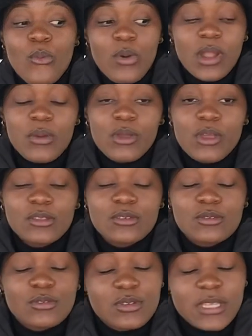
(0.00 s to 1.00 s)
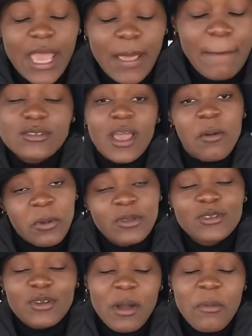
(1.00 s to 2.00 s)
what are we going to do today? Today I'm
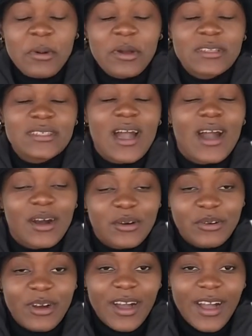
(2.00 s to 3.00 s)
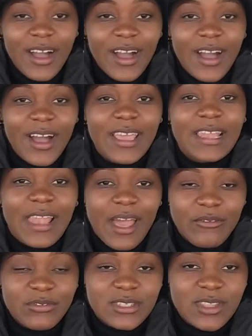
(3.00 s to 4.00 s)
going to talk about how I
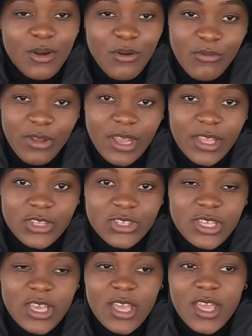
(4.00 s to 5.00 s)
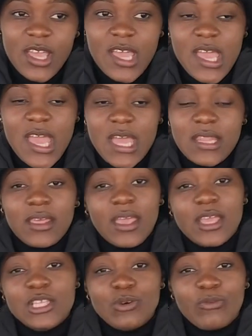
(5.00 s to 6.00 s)
left the orphanage at the
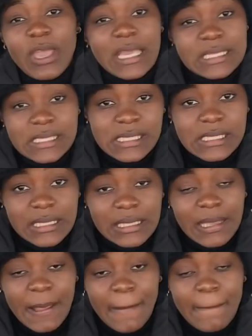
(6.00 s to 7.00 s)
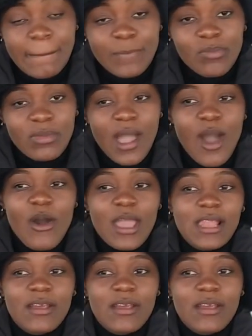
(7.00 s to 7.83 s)
age of 18. So